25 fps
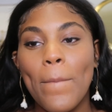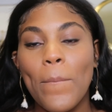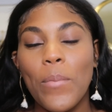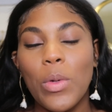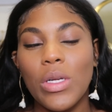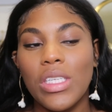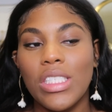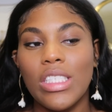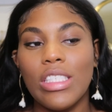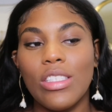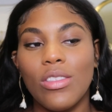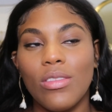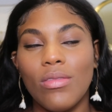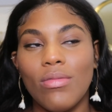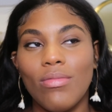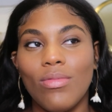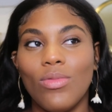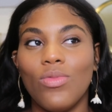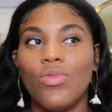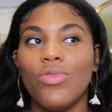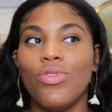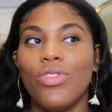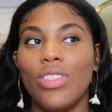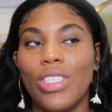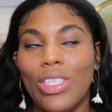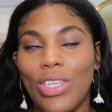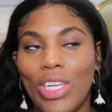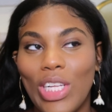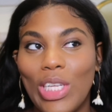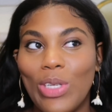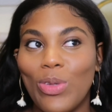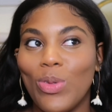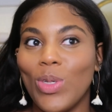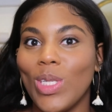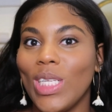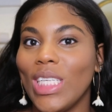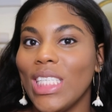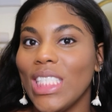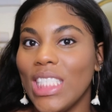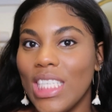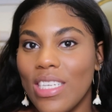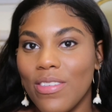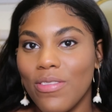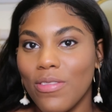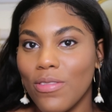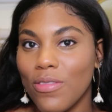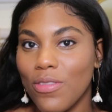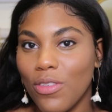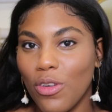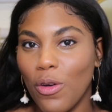which is really, really
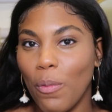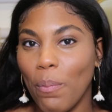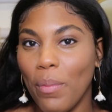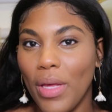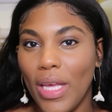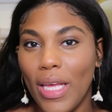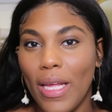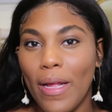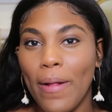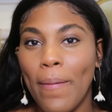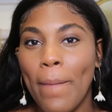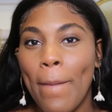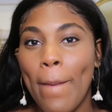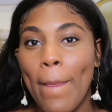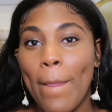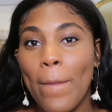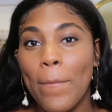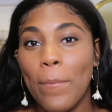different for me.